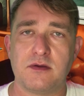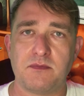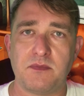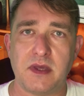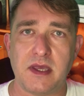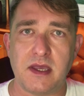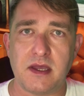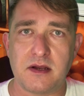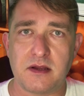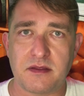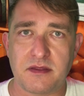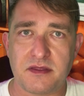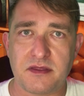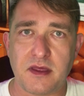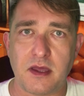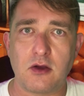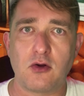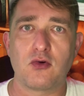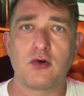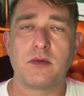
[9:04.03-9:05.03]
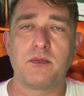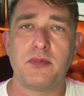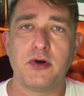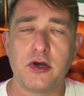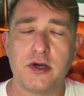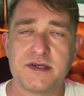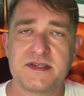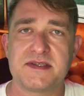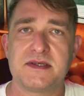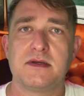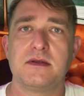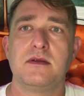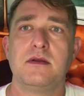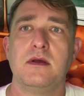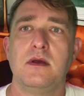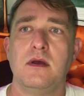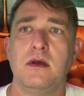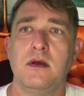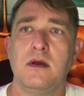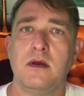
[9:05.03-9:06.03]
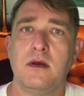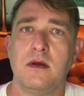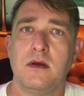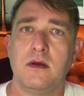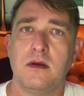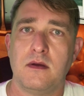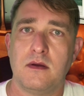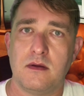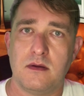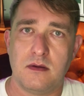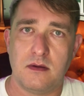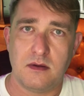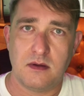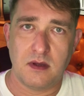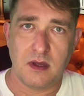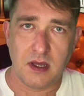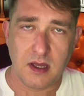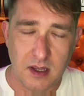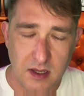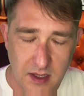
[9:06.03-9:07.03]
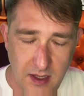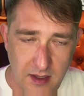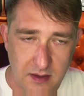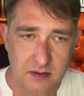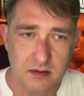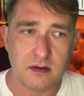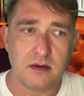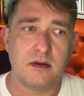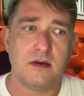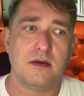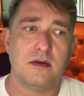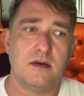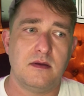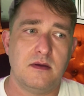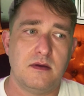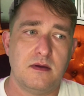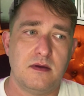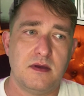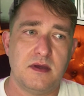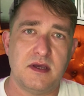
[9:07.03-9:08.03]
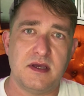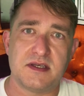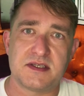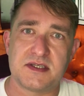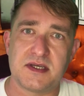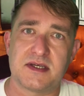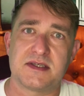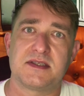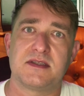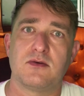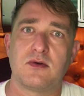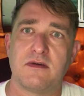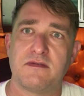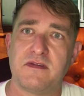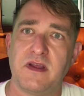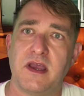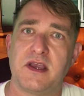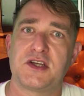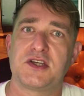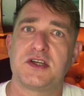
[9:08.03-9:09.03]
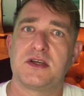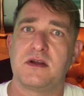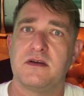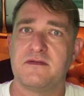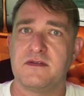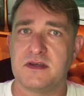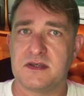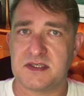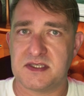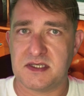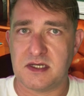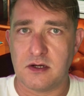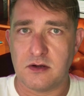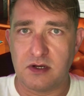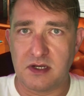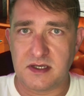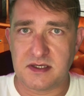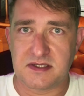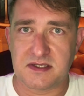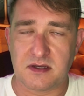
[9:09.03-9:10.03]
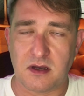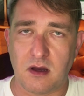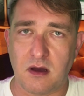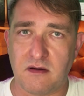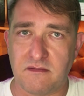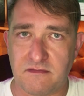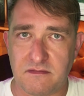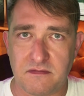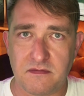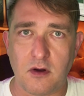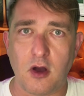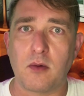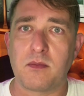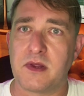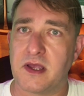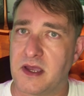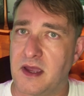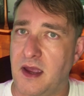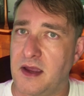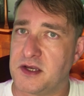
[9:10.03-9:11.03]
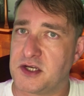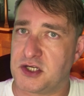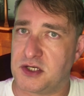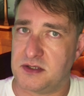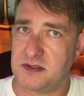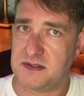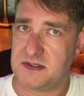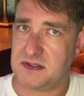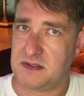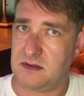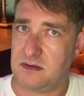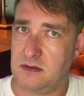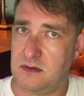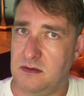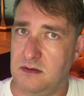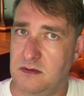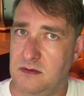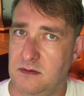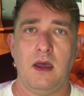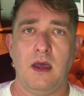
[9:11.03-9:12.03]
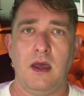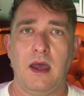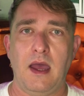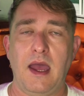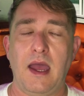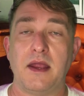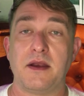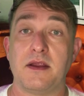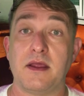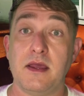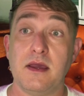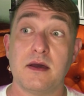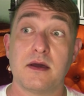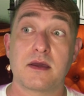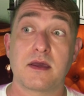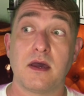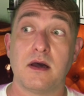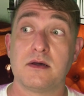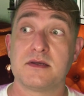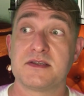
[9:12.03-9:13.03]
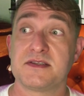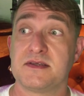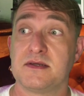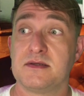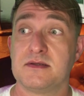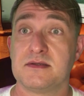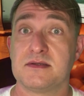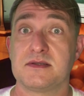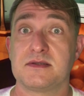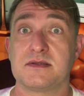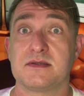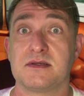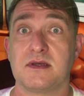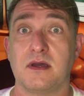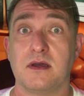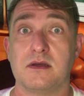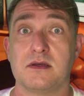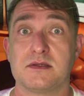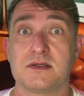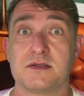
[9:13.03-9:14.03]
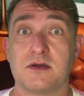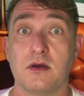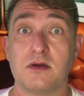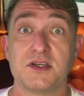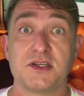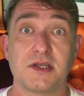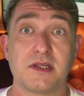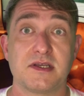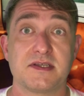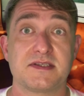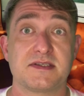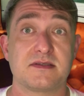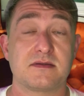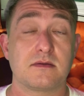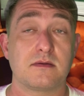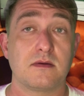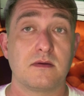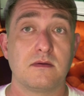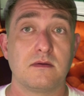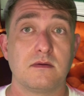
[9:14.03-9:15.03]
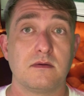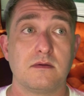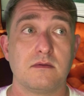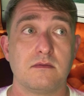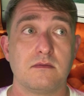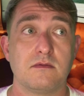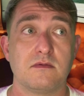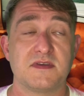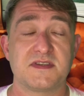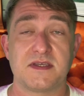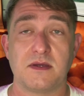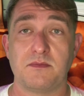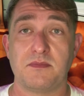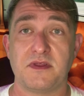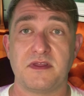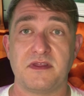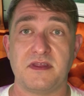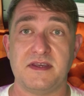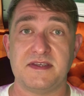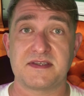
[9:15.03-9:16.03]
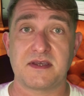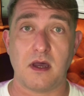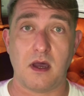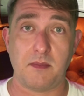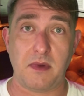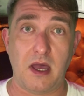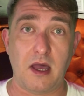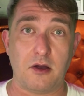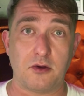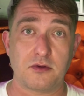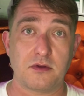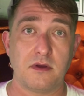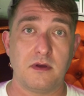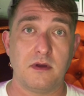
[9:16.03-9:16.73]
be in a thing or a person, again, is just the reflection of a series of obligations. And here Kelsen's socialist sympathies come out.